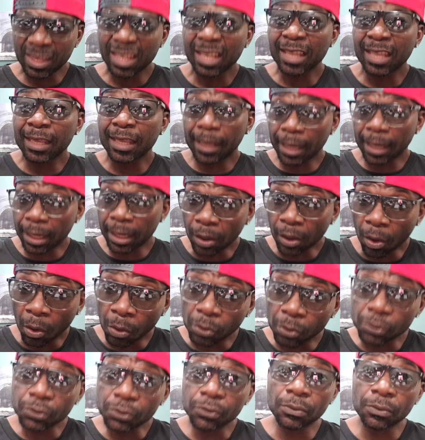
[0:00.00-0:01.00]
can
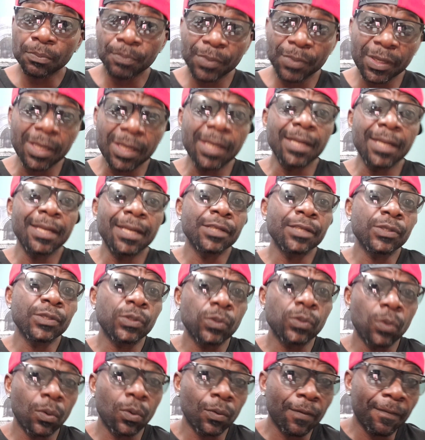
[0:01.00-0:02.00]
also be the
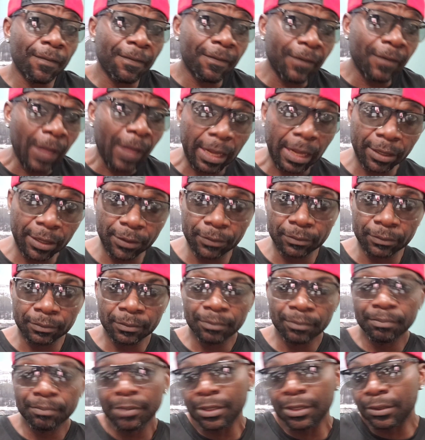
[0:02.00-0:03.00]
store of value
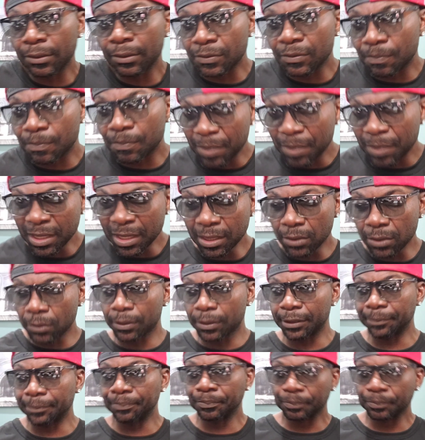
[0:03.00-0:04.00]
because
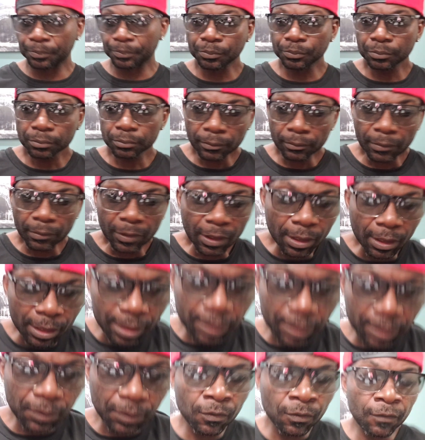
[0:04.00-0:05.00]
Bitcoin,
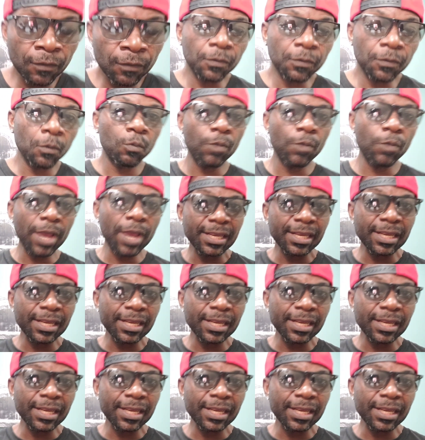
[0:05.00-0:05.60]
from where it